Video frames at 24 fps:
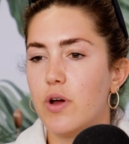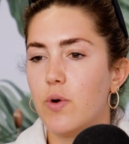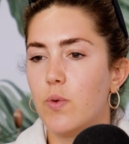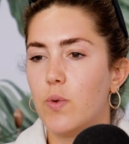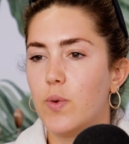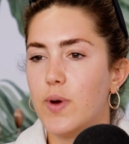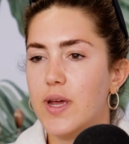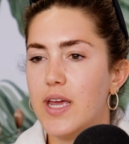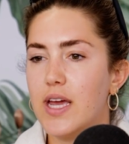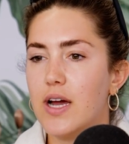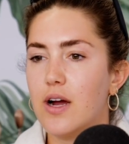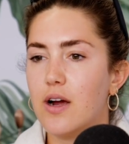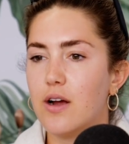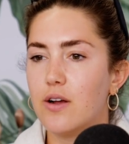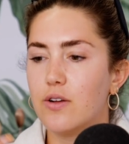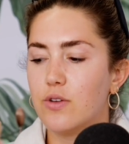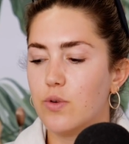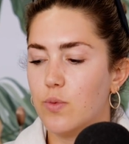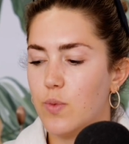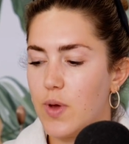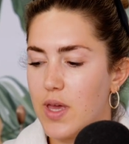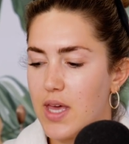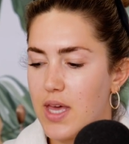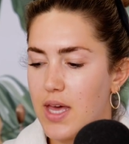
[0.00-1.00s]

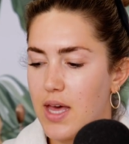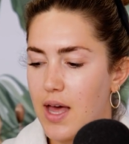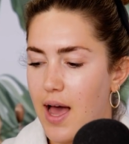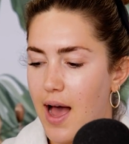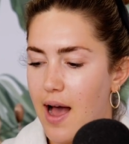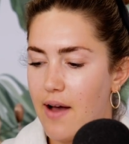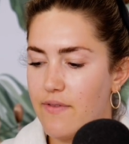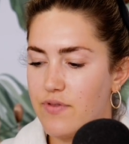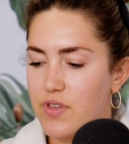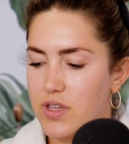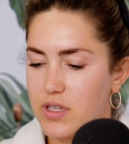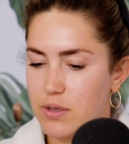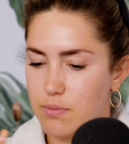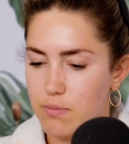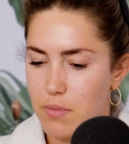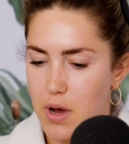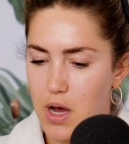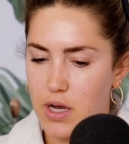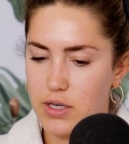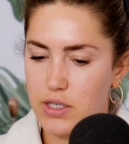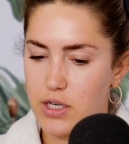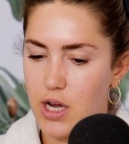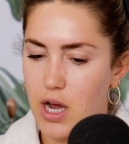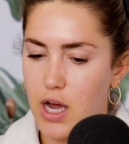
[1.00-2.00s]
we have this
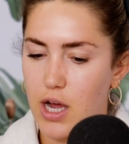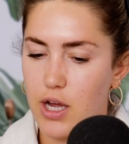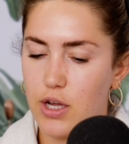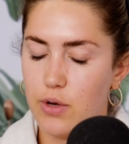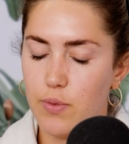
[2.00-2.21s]
montage.